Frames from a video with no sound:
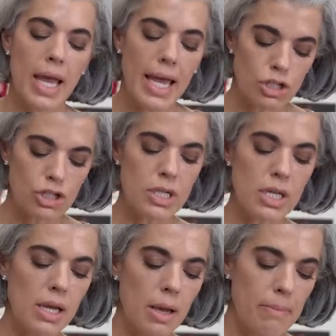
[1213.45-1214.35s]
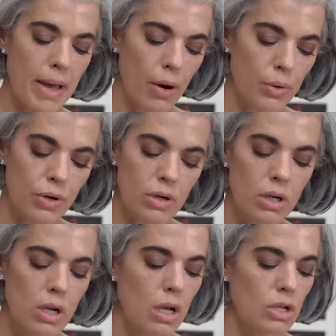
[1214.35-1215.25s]
H D
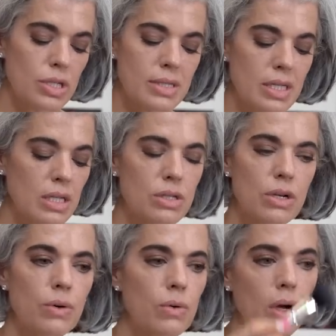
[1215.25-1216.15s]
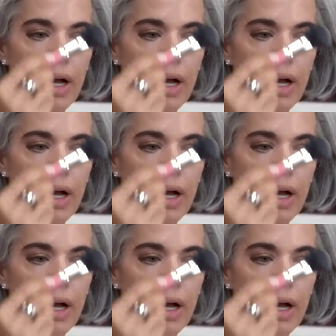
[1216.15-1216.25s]
powder, just T-zone.